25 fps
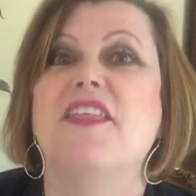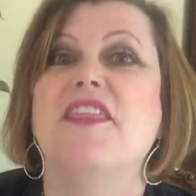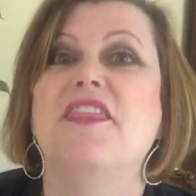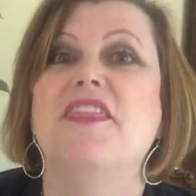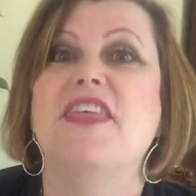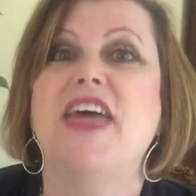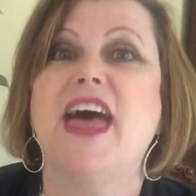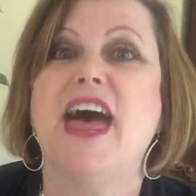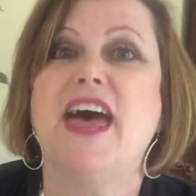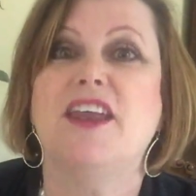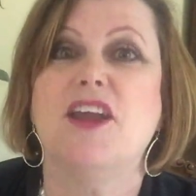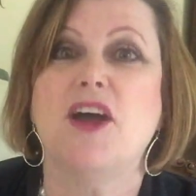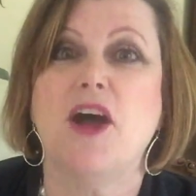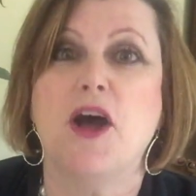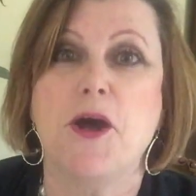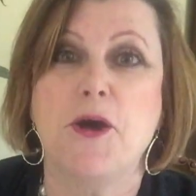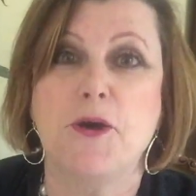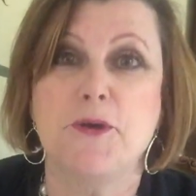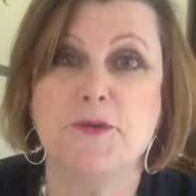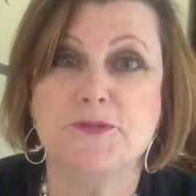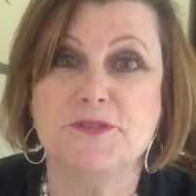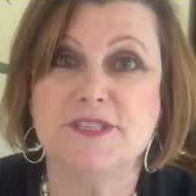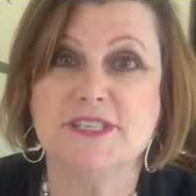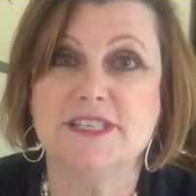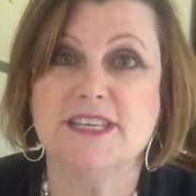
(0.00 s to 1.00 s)
that
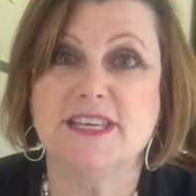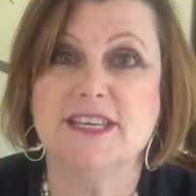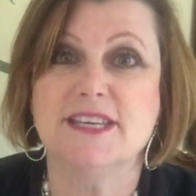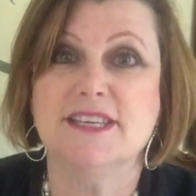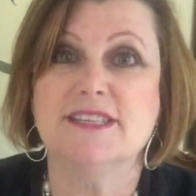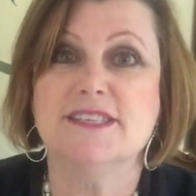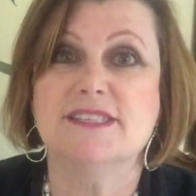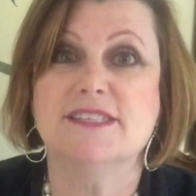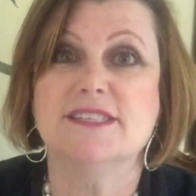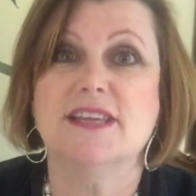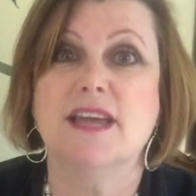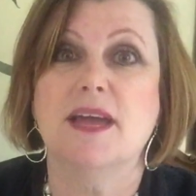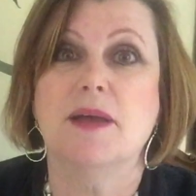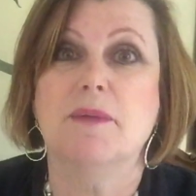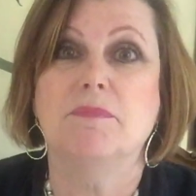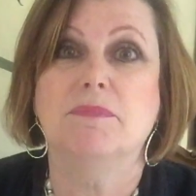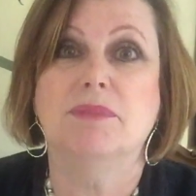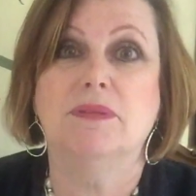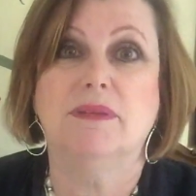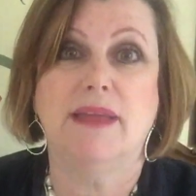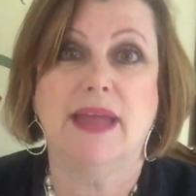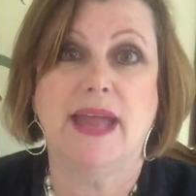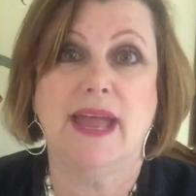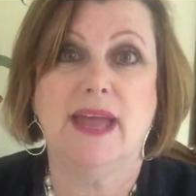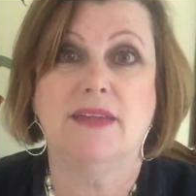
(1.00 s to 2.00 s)
hostess
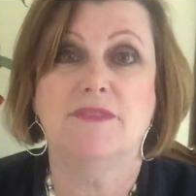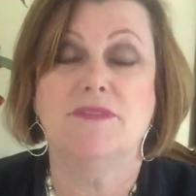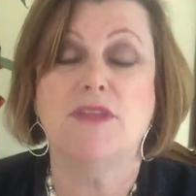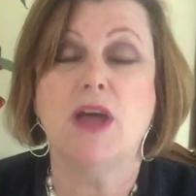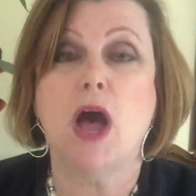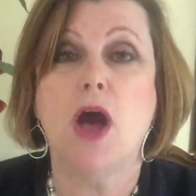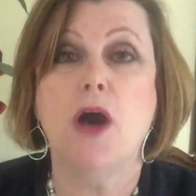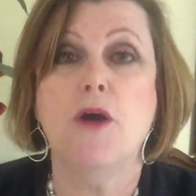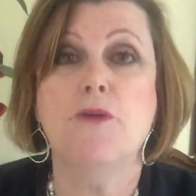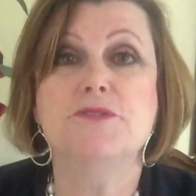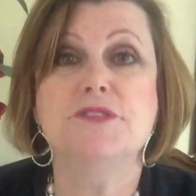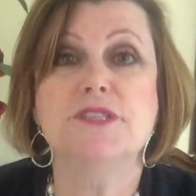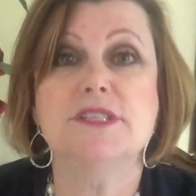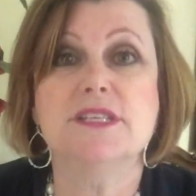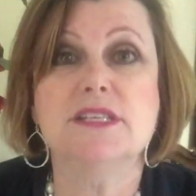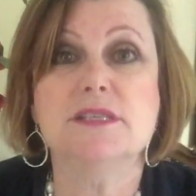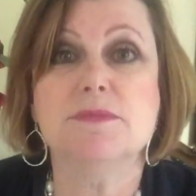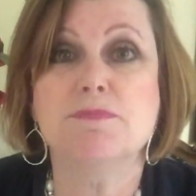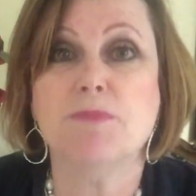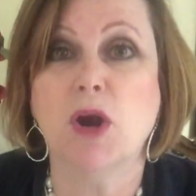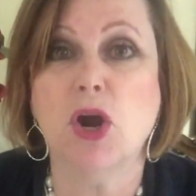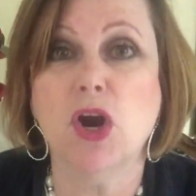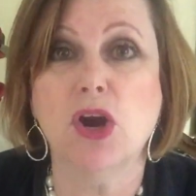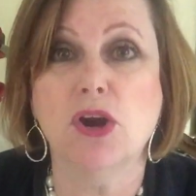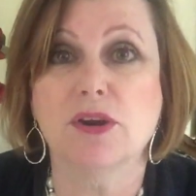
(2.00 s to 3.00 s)
plan, the hostess
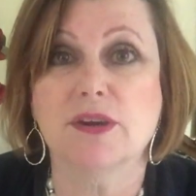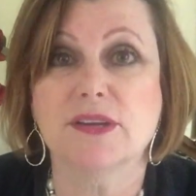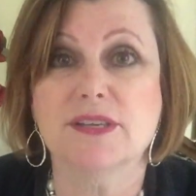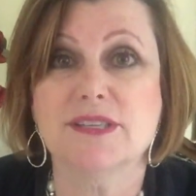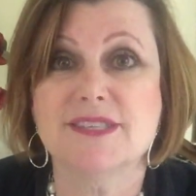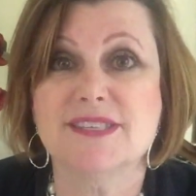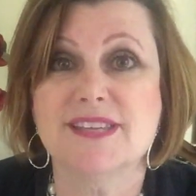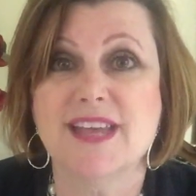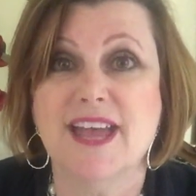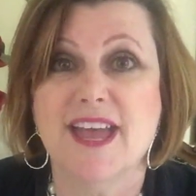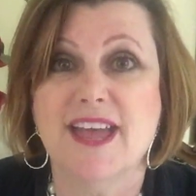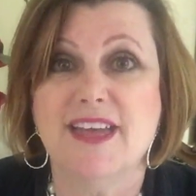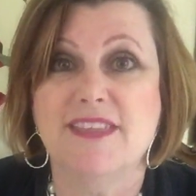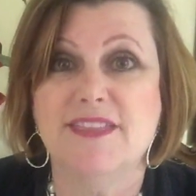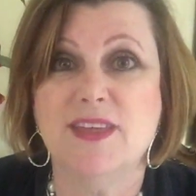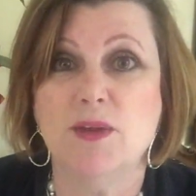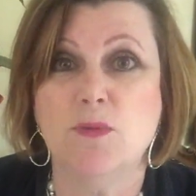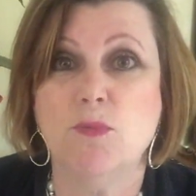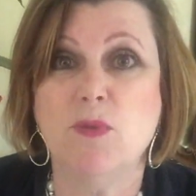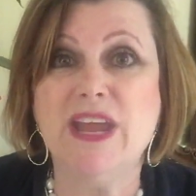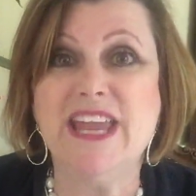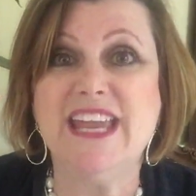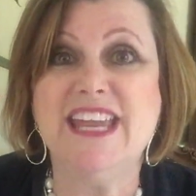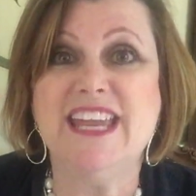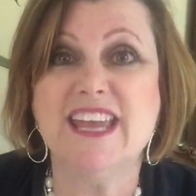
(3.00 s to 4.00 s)
perks
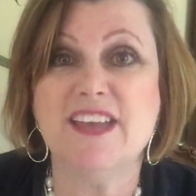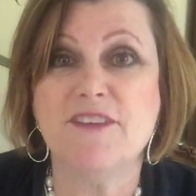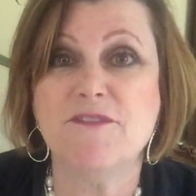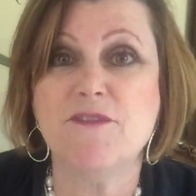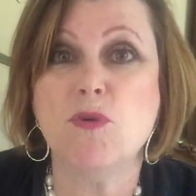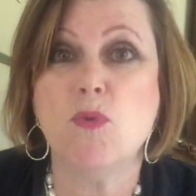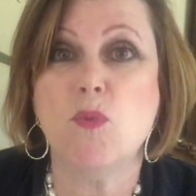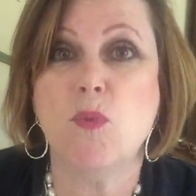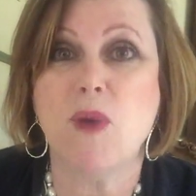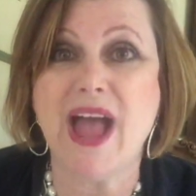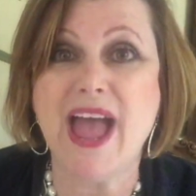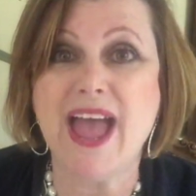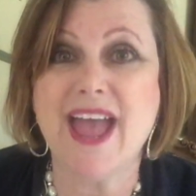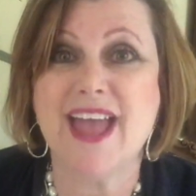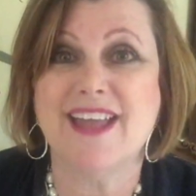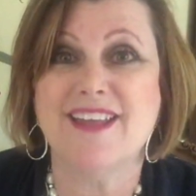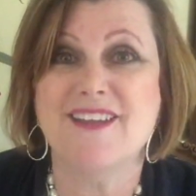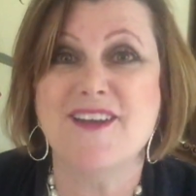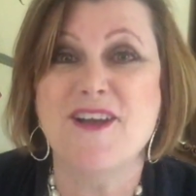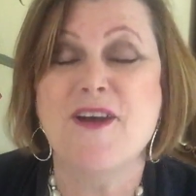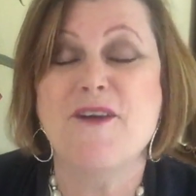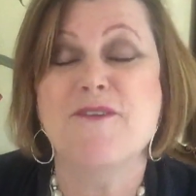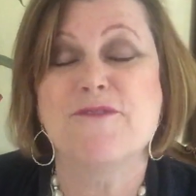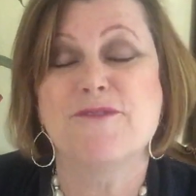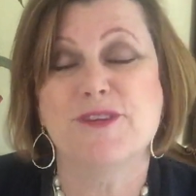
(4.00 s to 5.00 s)
that we give
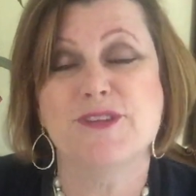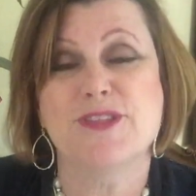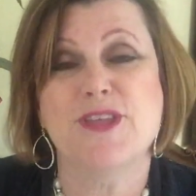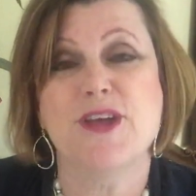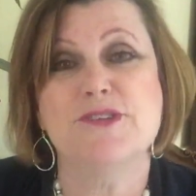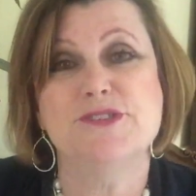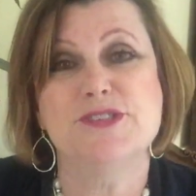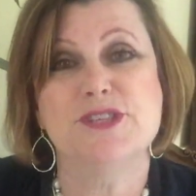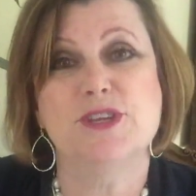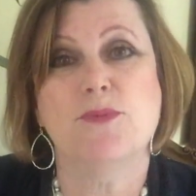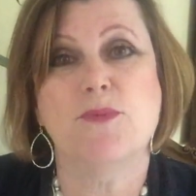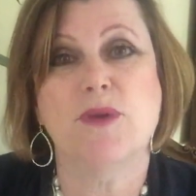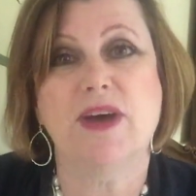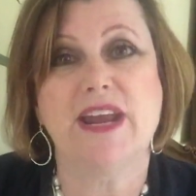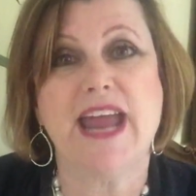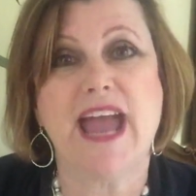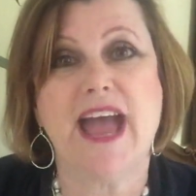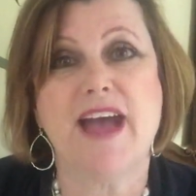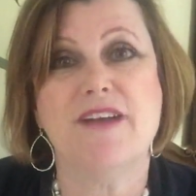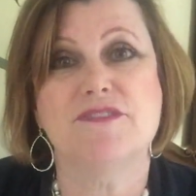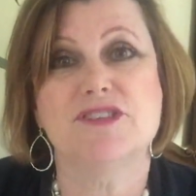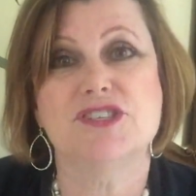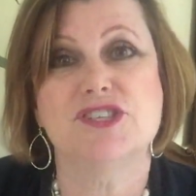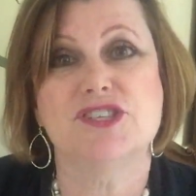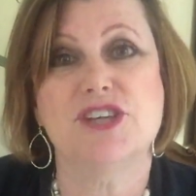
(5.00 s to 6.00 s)
away for those who want to
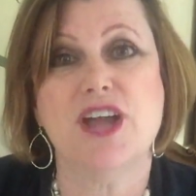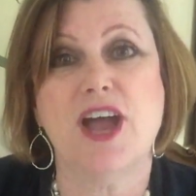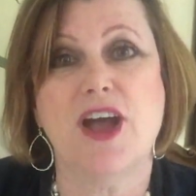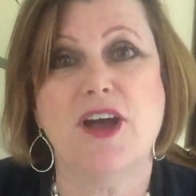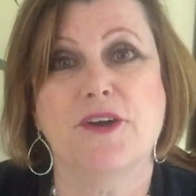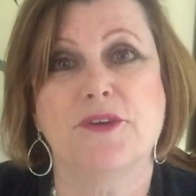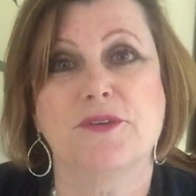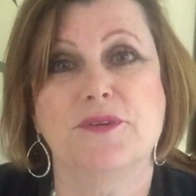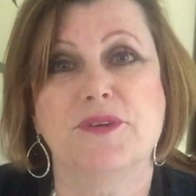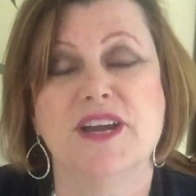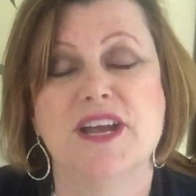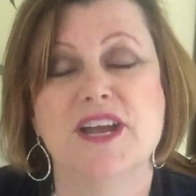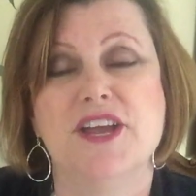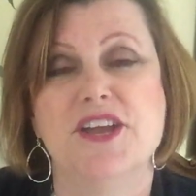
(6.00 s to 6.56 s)
have a show.